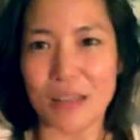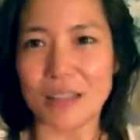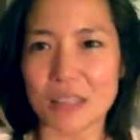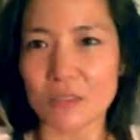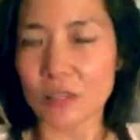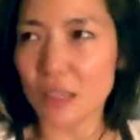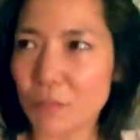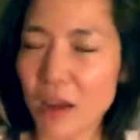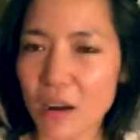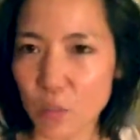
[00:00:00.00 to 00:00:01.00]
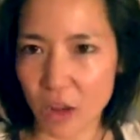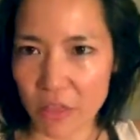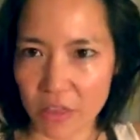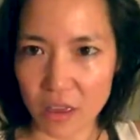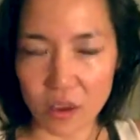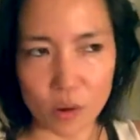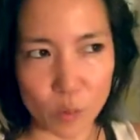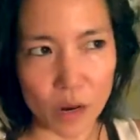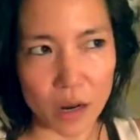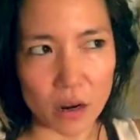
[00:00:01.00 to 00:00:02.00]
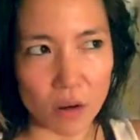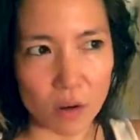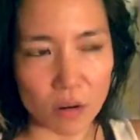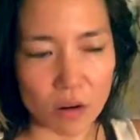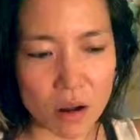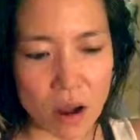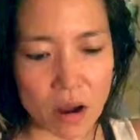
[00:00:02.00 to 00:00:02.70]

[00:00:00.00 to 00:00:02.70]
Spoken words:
It doesn't really matter what I think or what I know.